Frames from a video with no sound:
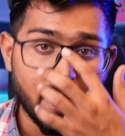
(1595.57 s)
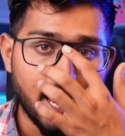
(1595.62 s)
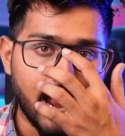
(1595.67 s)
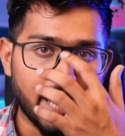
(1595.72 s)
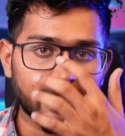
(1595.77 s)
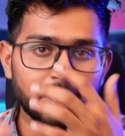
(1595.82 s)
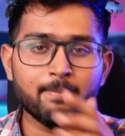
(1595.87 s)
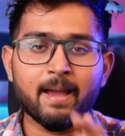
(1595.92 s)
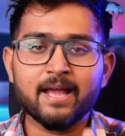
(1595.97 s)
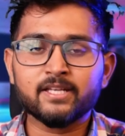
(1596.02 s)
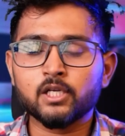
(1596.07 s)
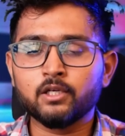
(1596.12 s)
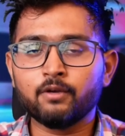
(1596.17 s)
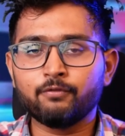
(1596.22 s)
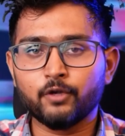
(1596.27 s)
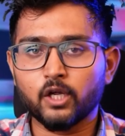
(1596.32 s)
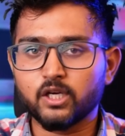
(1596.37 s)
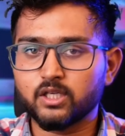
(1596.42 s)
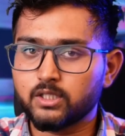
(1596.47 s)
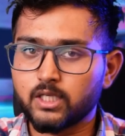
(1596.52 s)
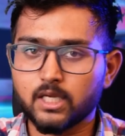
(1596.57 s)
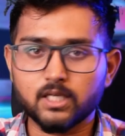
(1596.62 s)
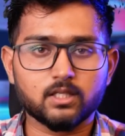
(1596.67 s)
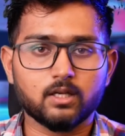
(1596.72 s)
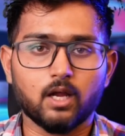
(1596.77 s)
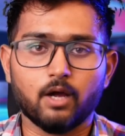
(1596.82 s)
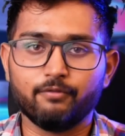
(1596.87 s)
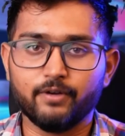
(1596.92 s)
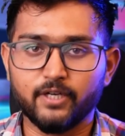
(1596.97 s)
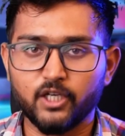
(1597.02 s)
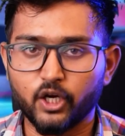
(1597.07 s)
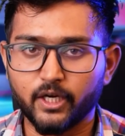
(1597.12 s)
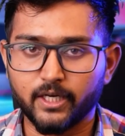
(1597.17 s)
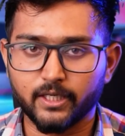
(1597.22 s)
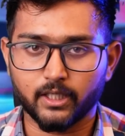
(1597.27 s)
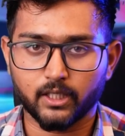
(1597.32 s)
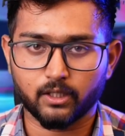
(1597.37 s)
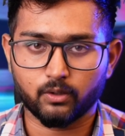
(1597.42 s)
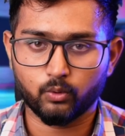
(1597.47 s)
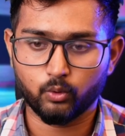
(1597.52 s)
And imagine if you're just a video
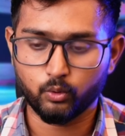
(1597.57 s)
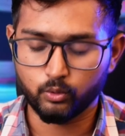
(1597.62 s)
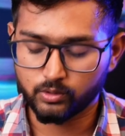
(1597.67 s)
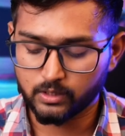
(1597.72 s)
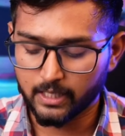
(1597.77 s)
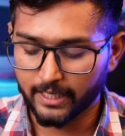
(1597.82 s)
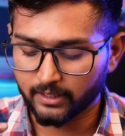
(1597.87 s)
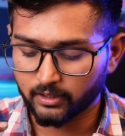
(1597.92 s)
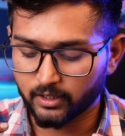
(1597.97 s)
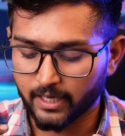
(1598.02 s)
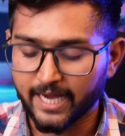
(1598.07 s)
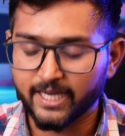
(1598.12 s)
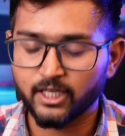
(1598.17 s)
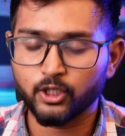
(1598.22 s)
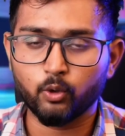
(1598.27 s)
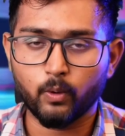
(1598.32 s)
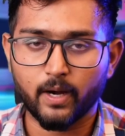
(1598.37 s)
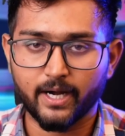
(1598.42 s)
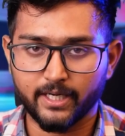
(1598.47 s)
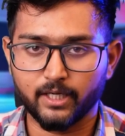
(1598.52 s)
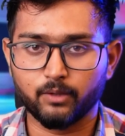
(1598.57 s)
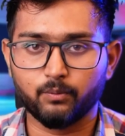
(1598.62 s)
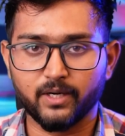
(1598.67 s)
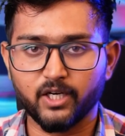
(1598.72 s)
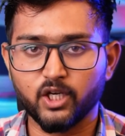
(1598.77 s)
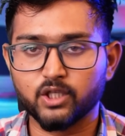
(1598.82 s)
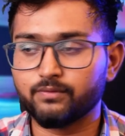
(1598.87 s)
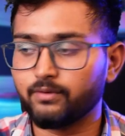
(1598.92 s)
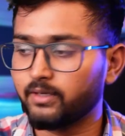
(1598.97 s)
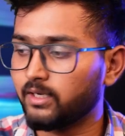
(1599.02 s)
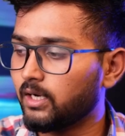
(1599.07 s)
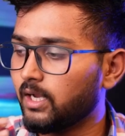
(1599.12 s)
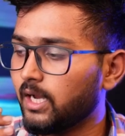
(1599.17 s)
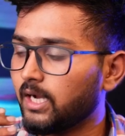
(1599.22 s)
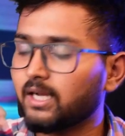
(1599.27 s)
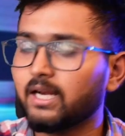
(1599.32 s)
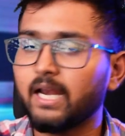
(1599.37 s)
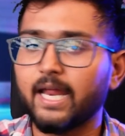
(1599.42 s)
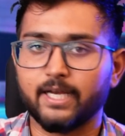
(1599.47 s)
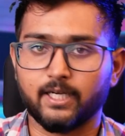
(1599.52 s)
editor who's like trying to edit videos for a
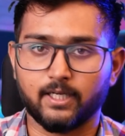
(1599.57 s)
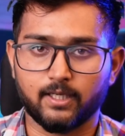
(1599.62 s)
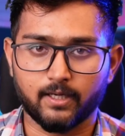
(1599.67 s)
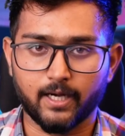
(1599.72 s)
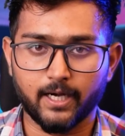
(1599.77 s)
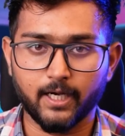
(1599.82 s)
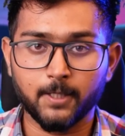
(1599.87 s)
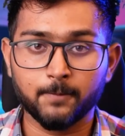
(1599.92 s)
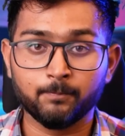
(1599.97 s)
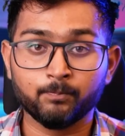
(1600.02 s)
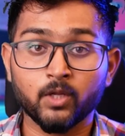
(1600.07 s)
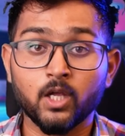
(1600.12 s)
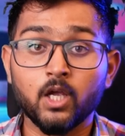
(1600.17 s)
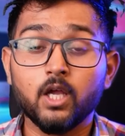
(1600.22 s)
client, right?